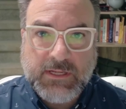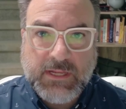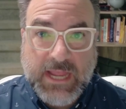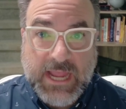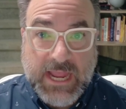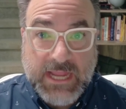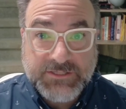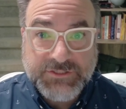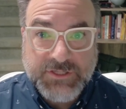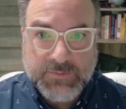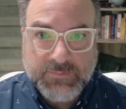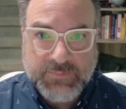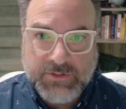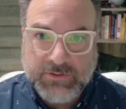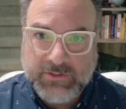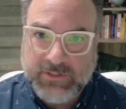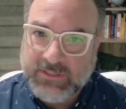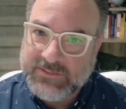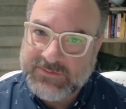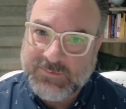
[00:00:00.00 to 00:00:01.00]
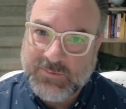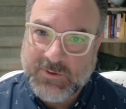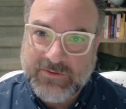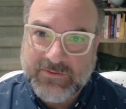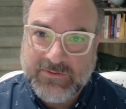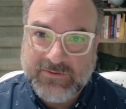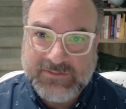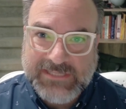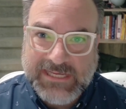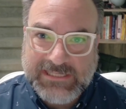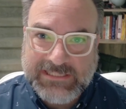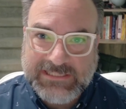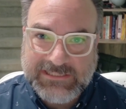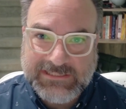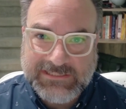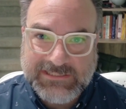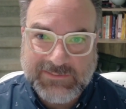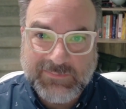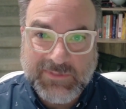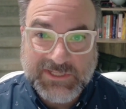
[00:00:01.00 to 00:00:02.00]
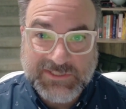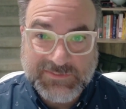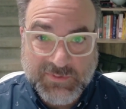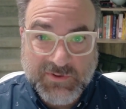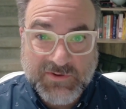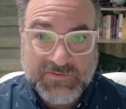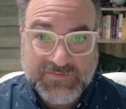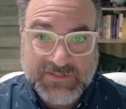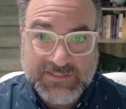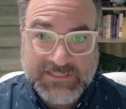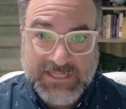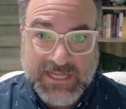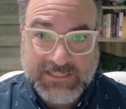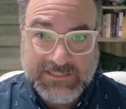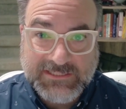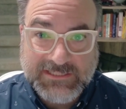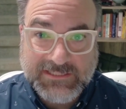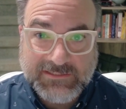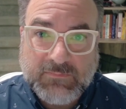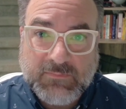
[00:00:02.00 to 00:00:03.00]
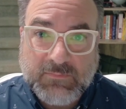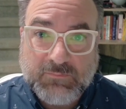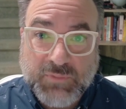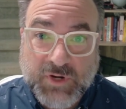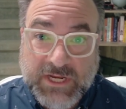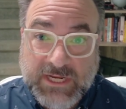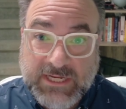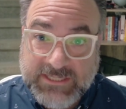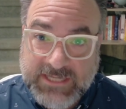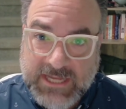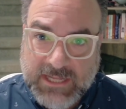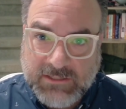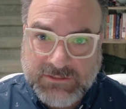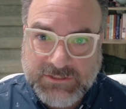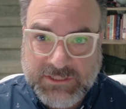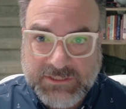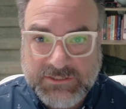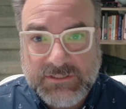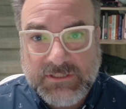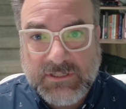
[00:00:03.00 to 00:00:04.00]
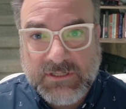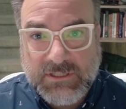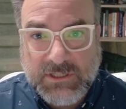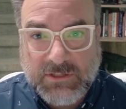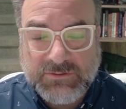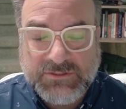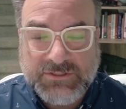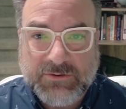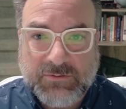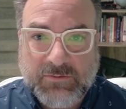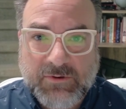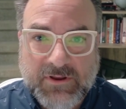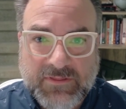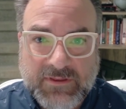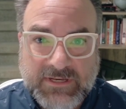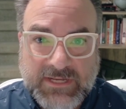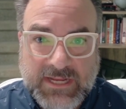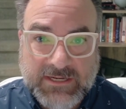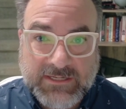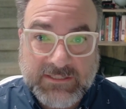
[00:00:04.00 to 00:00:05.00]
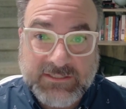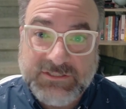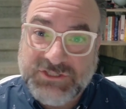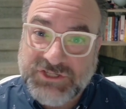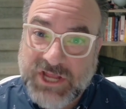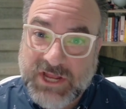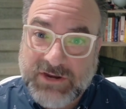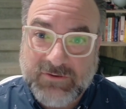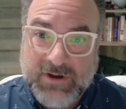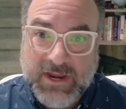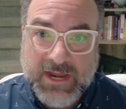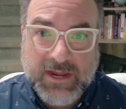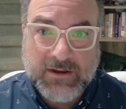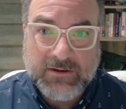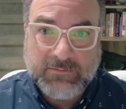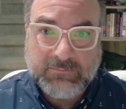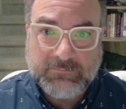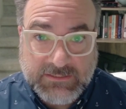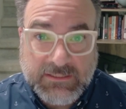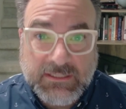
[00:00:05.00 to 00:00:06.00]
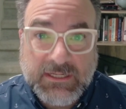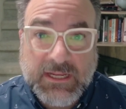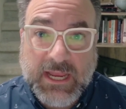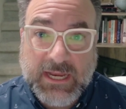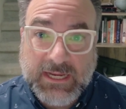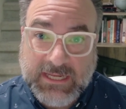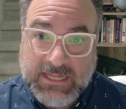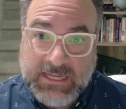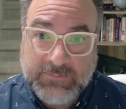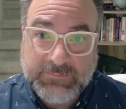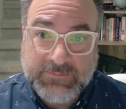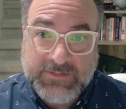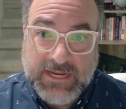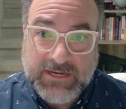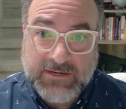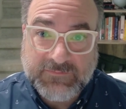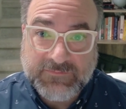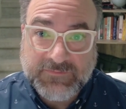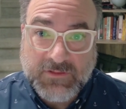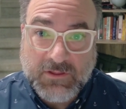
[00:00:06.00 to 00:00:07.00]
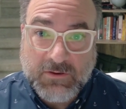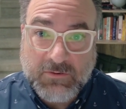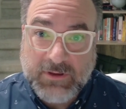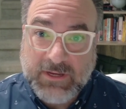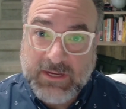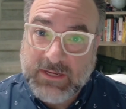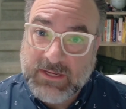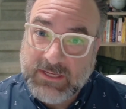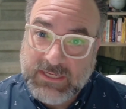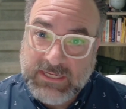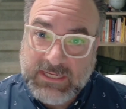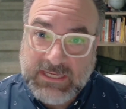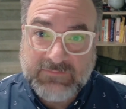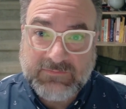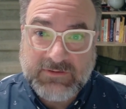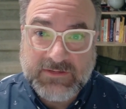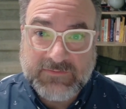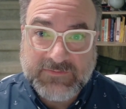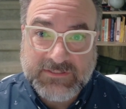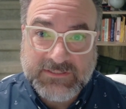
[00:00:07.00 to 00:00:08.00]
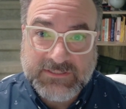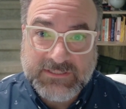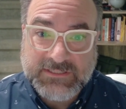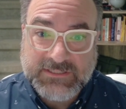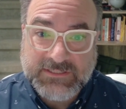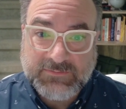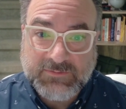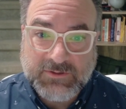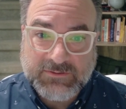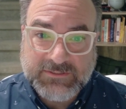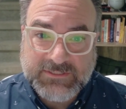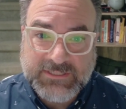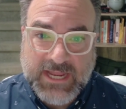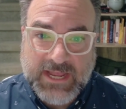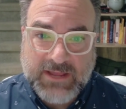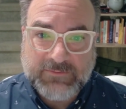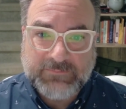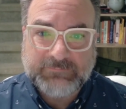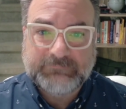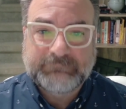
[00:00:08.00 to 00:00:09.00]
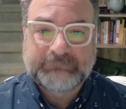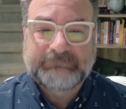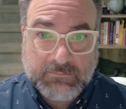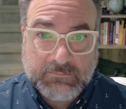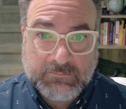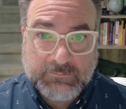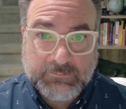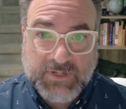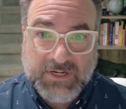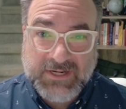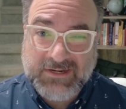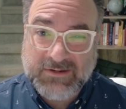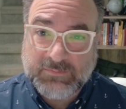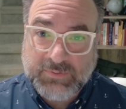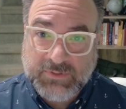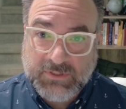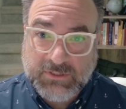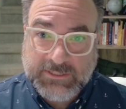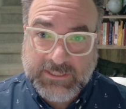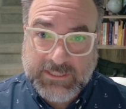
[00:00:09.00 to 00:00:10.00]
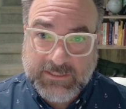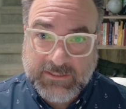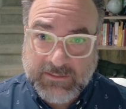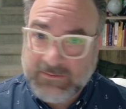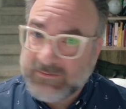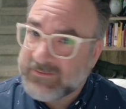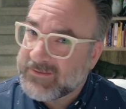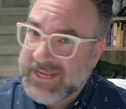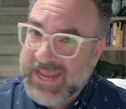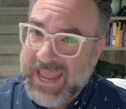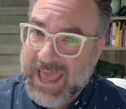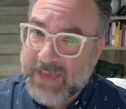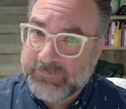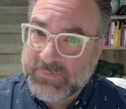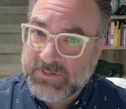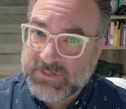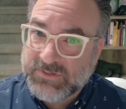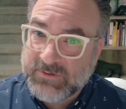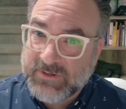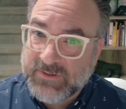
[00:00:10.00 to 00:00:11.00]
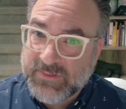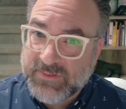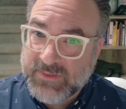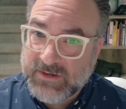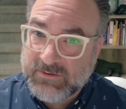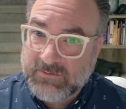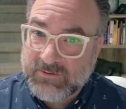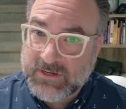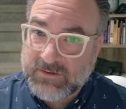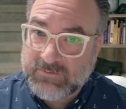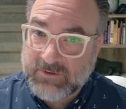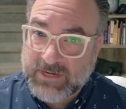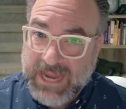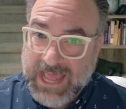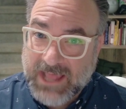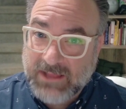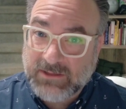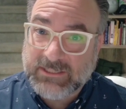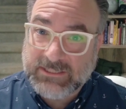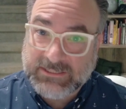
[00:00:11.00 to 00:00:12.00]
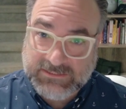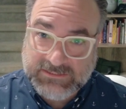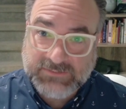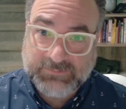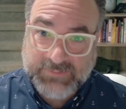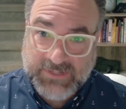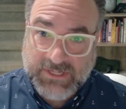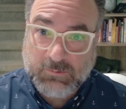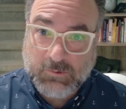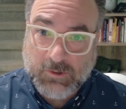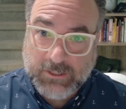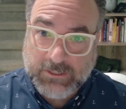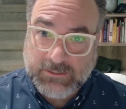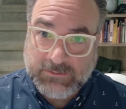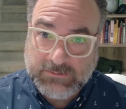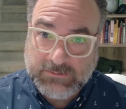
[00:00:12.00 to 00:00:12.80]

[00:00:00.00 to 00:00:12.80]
Edge computing is one of those ideas that makes perfect sense. Bring intelligence closer to where the data is generated, and keep data flowing even if the system goes down. But in a building, the gap between theory and reality is a big one.